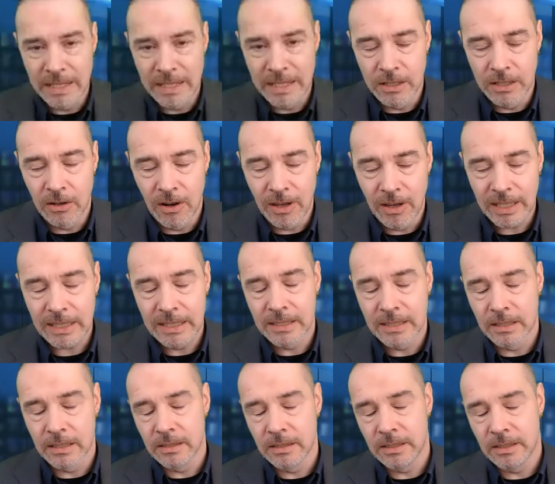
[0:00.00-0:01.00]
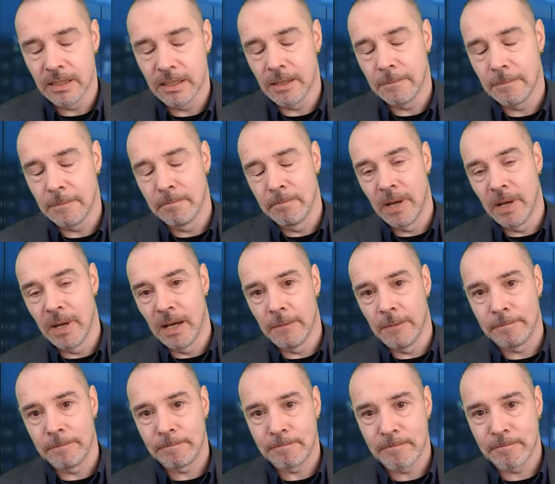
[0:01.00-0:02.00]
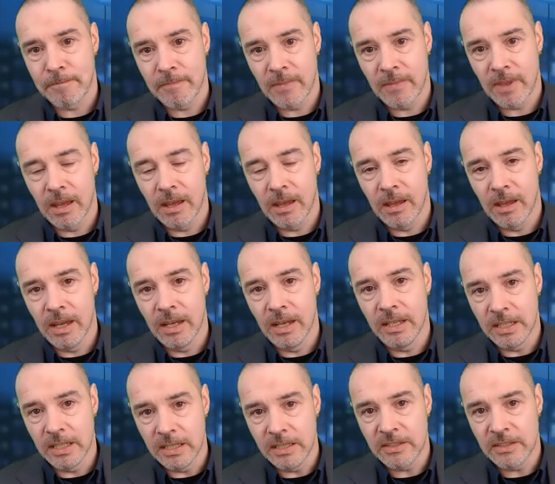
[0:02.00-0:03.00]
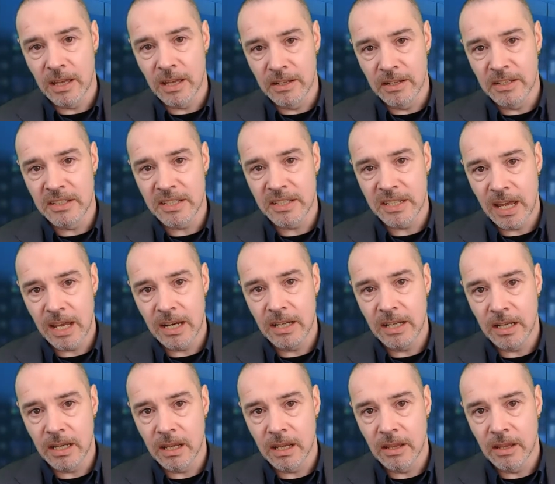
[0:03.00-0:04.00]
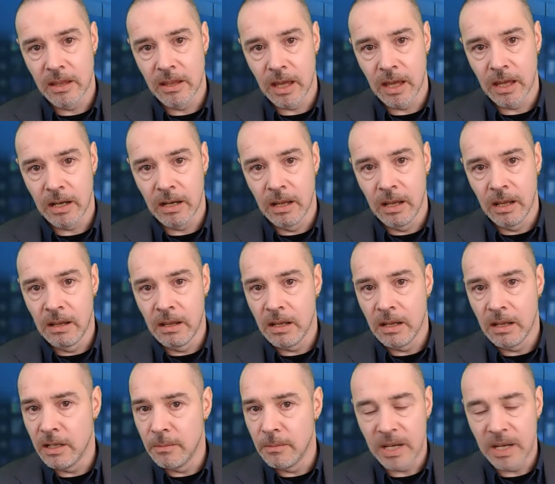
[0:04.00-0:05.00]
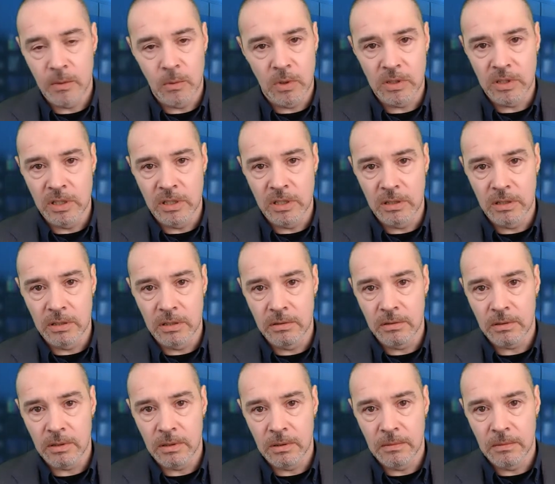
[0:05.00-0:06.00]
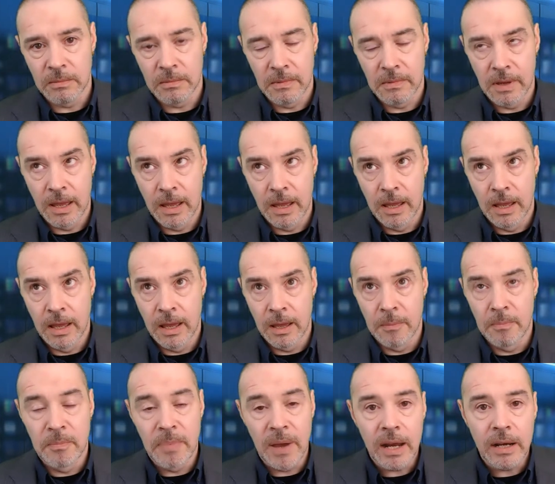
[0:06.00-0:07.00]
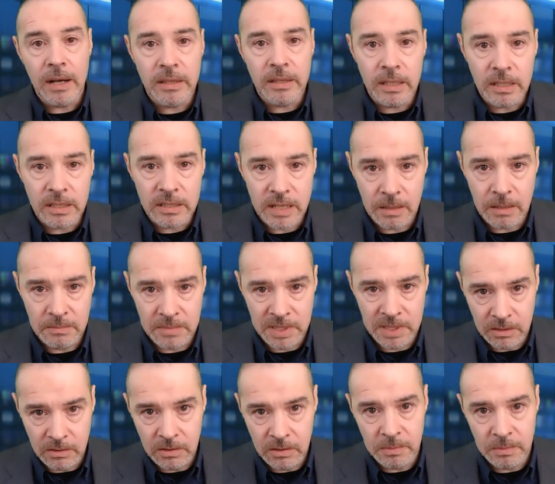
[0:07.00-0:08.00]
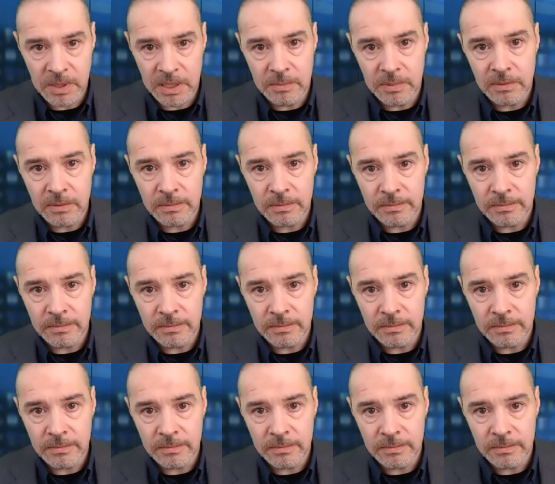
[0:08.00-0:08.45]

not like this answer, but it is understanding that no matter what you do, bad things happen to good people.